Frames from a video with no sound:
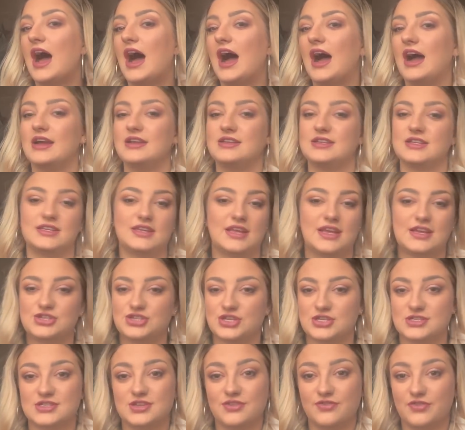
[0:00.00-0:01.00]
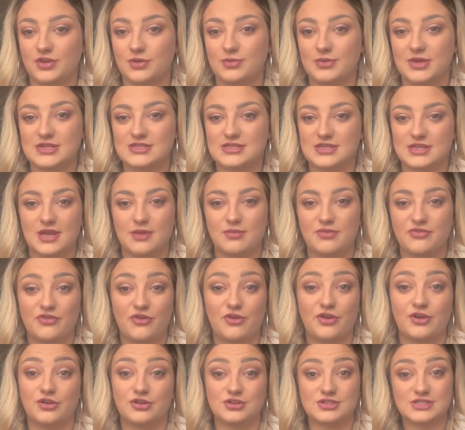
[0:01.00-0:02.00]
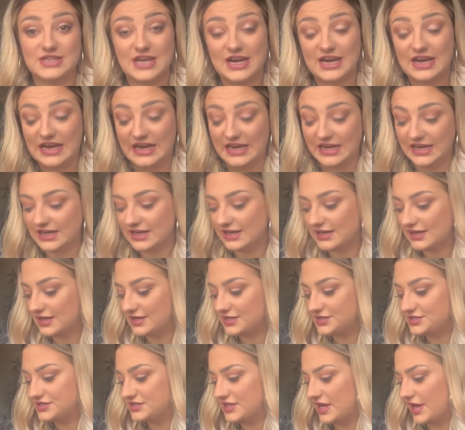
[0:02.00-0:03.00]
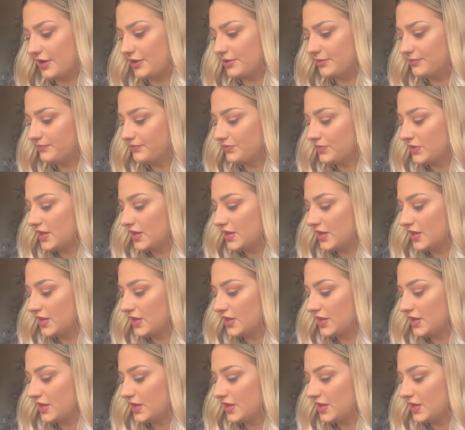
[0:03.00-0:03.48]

I didn't get a chance to film yesterday before it got dark. So